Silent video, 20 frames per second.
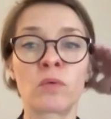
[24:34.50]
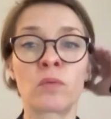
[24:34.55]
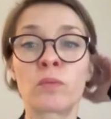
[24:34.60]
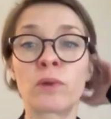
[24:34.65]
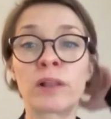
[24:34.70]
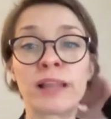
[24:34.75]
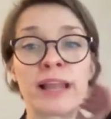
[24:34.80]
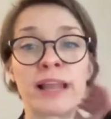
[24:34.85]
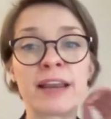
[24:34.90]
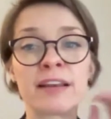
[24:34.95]

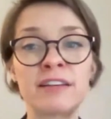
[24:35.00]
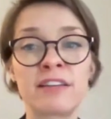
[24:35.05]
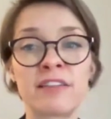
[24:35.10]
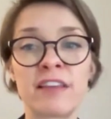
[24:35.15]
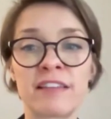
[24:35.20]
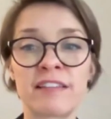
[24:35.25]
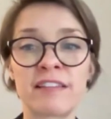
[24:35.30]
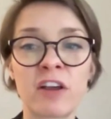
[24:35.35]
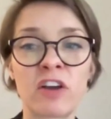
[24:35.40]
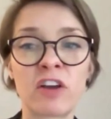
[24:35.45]
Related to
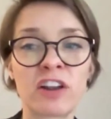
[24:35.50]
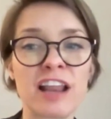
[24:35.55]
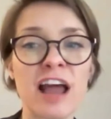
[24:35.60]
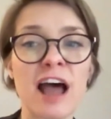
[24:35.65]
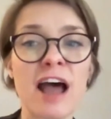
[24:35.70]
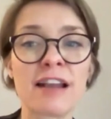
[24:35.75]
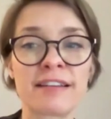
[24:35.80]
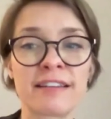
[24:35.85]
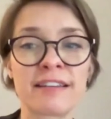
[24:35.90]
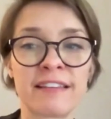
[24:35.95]
this, I could
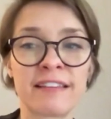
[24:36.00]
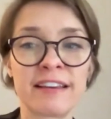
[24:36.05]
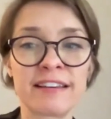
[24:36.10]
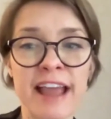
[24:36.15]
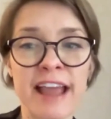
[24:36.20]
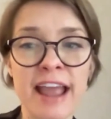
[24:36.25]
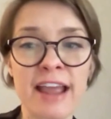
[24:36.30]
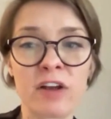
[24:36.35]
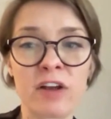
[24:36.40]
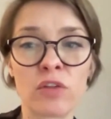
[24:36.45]
not
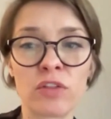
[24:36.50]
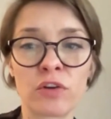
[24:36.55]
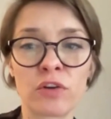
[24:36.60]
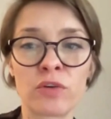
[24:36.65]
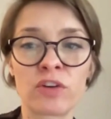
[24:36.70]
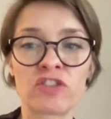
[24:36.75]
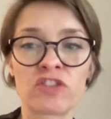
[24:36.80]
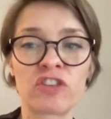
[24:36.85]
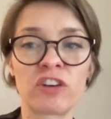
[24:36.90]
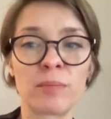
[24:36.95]
disentangle the
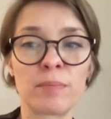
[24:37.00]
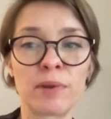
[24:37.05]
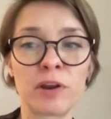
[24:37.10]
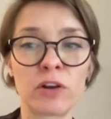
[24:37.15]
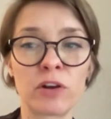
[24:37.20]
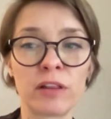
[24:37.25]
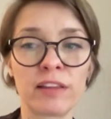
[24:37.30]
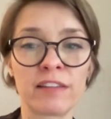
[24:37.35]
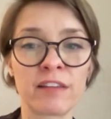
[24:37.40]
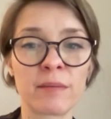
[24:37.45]
Christian
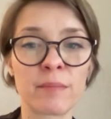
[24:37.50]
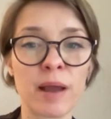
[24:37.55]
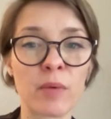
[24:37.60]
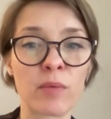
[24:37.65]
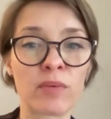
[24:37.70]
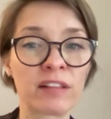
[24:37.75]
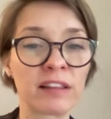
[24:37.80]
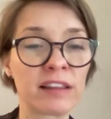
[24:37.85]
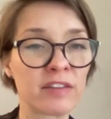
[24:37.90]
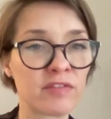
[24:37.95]
imperialism I
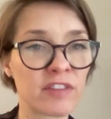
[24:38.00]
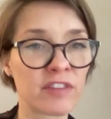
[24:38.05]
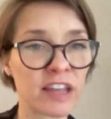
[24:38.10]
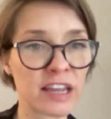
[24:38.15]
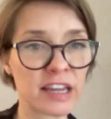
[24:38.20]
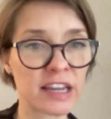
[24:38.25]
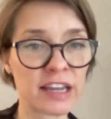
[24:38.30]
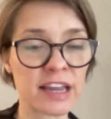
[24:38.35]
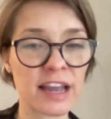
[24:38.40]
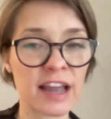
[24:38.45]
was
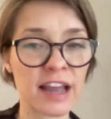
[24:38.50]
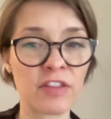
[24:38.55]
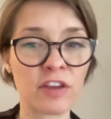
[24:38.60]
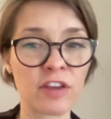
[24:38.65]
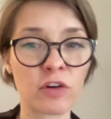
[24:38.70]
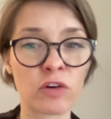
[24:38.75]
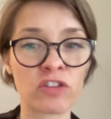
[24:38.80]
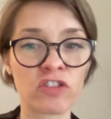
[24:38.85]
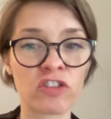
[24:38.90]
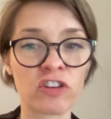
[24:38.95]
living and the
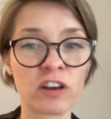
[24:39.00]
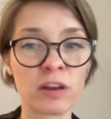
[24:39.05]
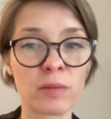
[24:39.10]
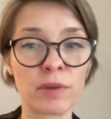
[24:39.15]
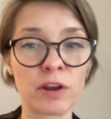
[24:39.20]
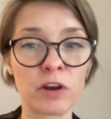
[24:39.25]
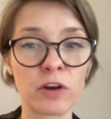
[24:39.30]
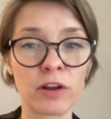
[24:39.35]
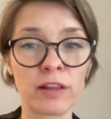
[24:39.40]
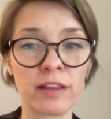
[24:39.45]
Christian
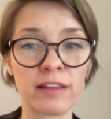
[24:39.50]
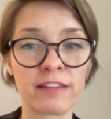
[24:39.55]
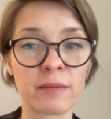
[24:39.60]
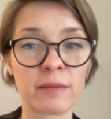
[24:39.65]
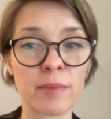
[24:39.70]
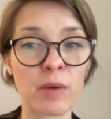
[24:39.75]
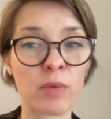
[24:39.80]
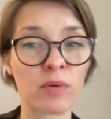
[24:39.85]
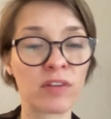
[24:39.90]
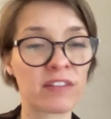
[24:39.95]

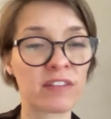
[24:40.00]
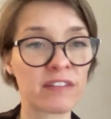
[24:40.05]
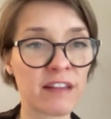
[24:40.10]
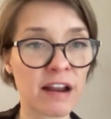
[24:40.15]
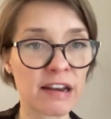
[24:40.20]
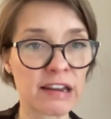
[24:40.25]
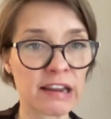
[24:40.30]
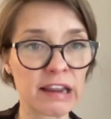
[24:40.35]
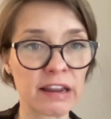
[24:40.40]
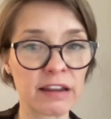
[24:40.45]
imperialism I was
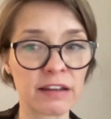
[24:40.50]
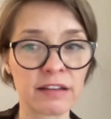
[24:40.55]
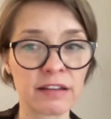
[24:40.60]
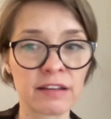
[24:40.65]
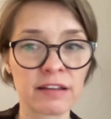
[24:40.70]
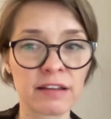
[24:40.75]
studying.